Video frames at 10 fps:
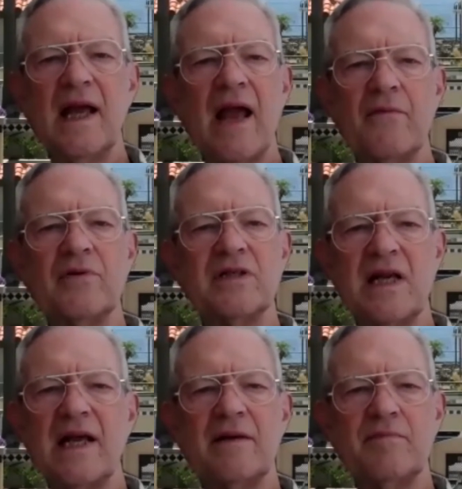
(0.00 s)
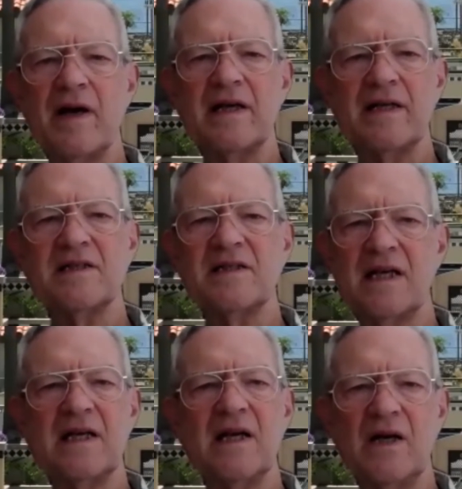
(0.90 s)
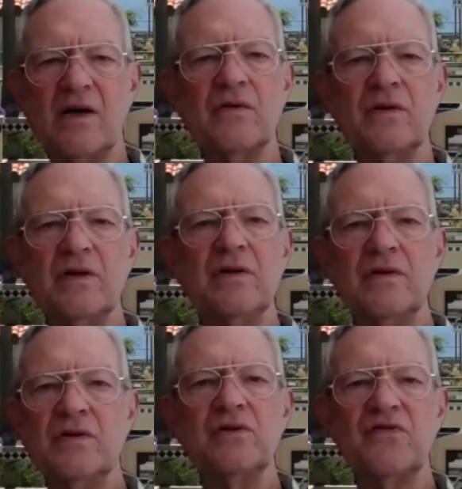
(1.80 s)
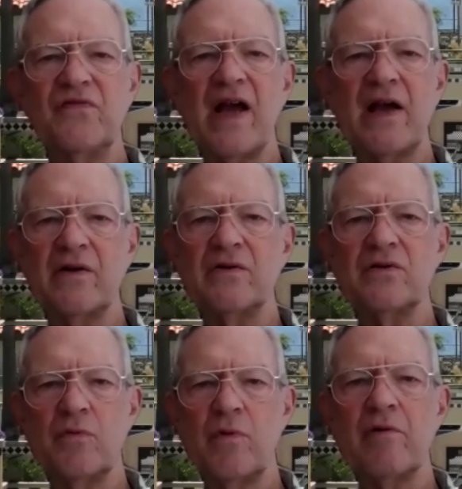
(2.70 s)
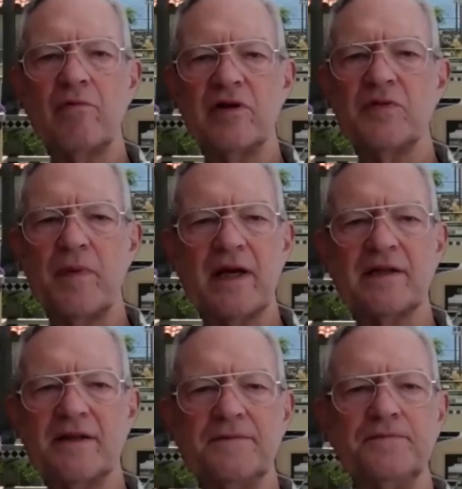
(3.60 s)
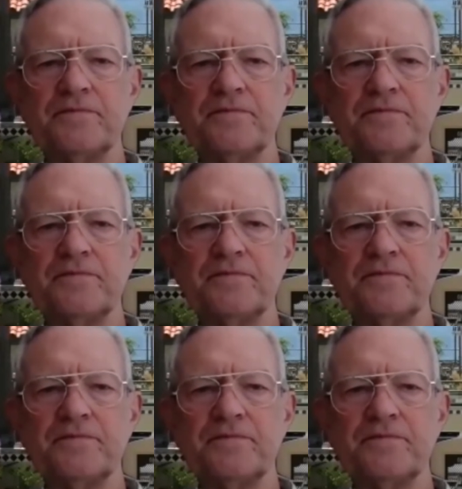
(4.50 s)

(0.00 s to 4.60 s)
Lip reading: and was led by a CEO whose values we respected.